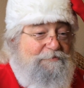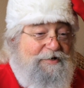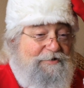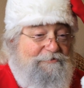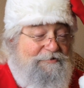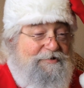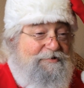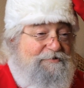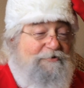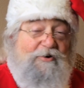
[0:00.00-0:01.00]
but it was
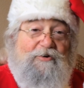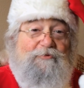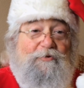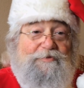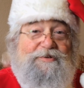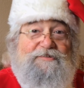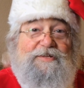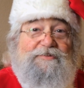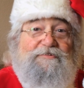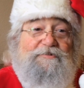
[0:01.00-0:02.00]
just so heartwarming to
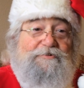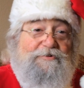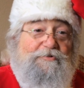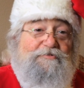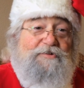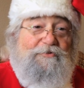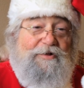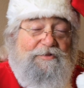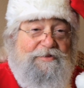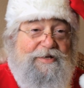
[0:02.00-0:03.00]
see this little girl so
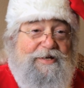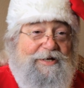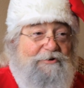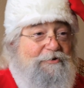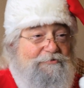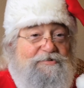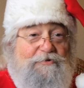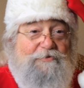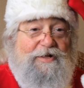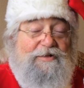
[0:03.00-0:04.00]
healthy and had grown
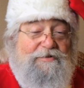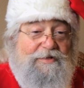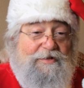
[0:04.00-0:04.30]
so well